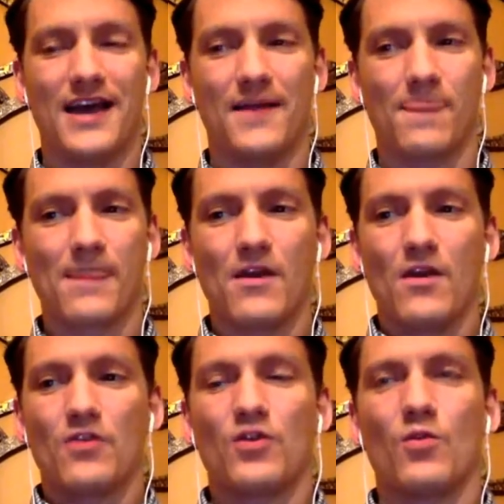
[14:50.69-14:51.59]
And
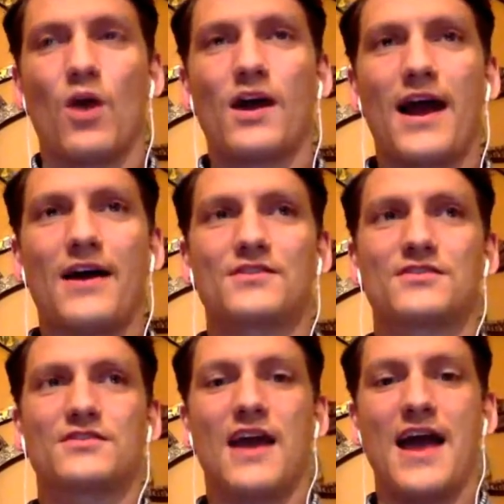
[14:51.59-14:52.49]
the
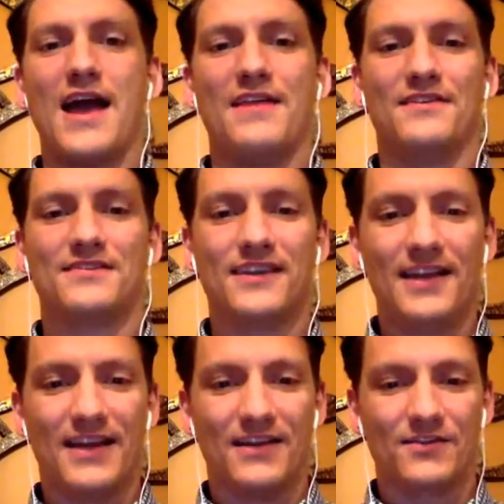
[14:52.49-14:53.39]
walkouts and the
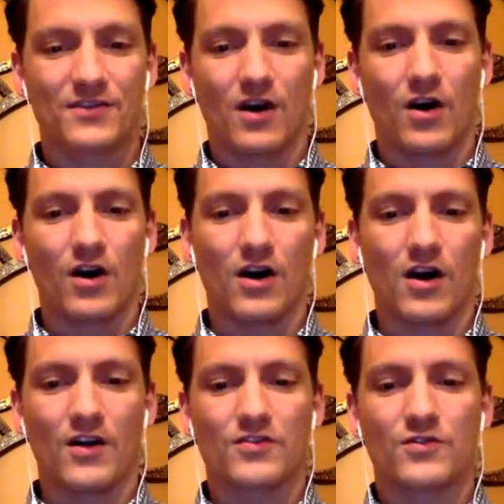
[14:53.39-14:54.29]
sit-ins are
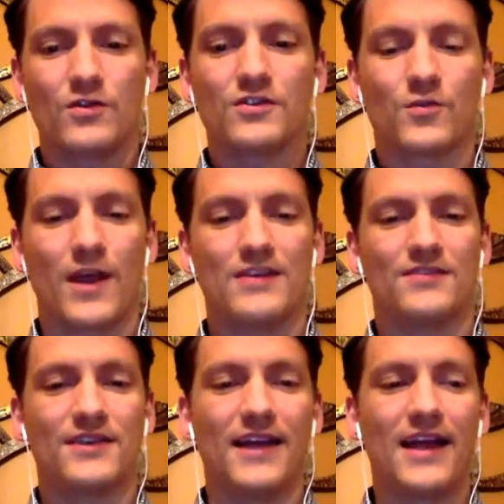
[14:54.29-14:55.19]
our students' ways
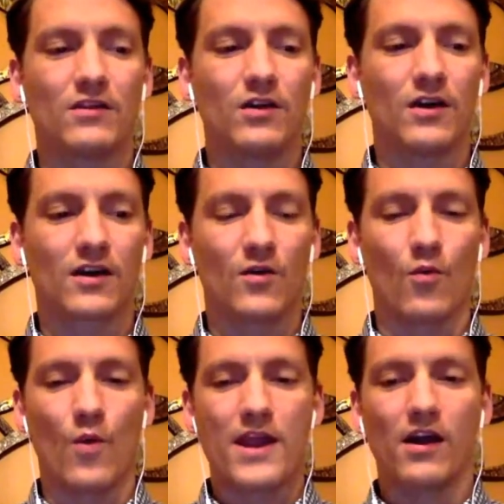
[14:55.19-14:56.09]
of saying, hey, look,
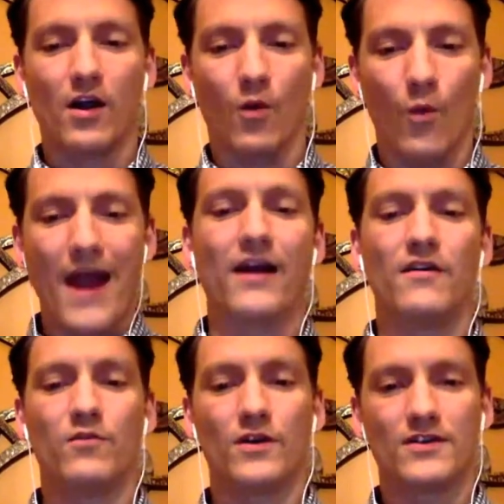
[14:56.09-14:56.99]
we are aware
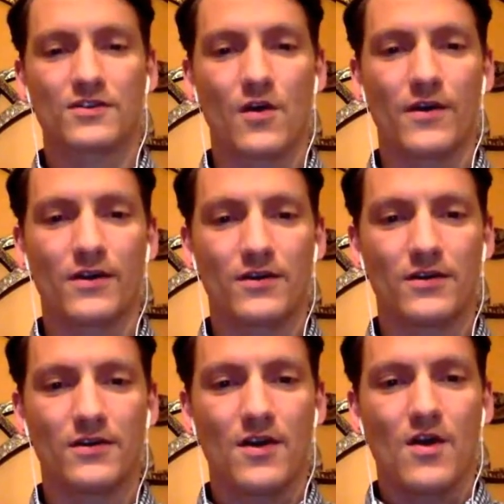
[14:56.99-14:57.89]
of what is going on.